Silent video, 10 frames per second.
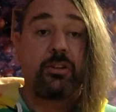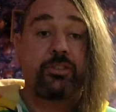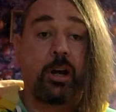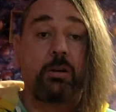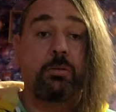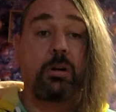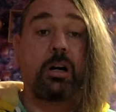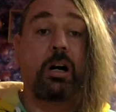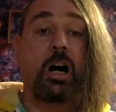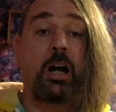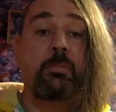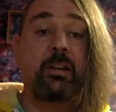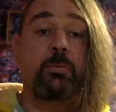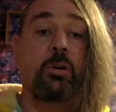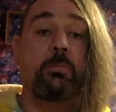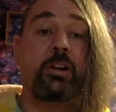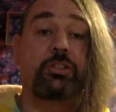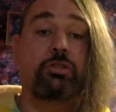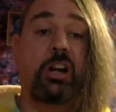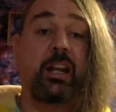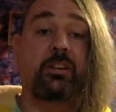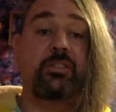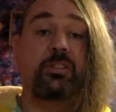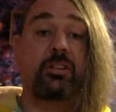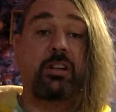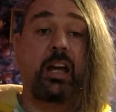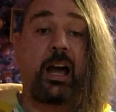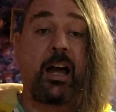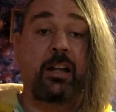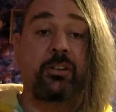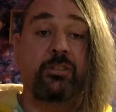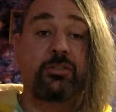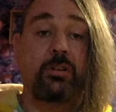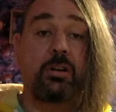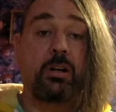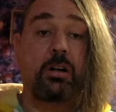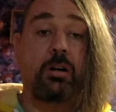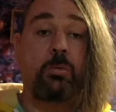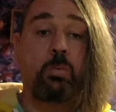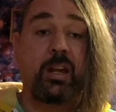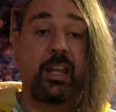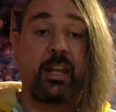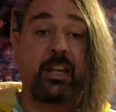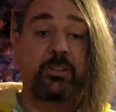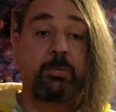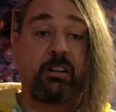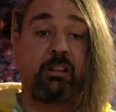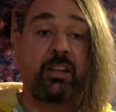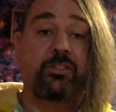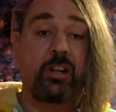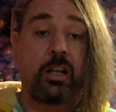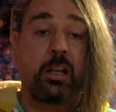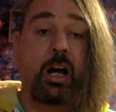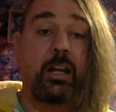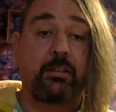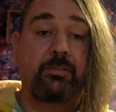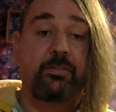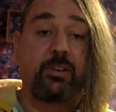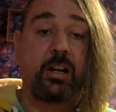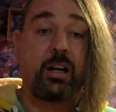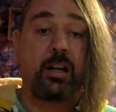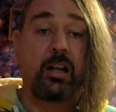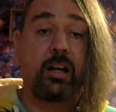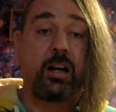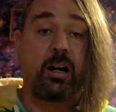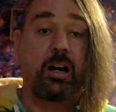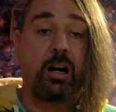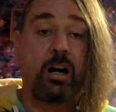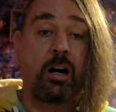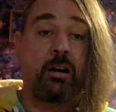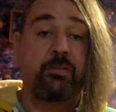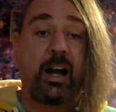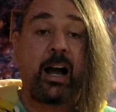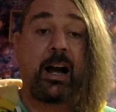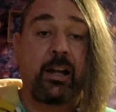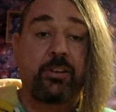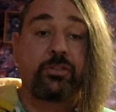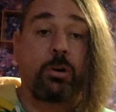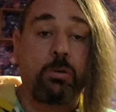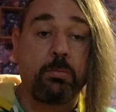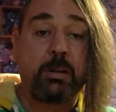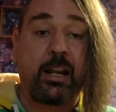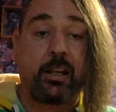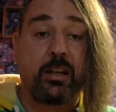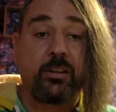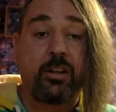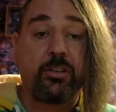So I believe we're almost tricked, and we experience a life of our soul planet.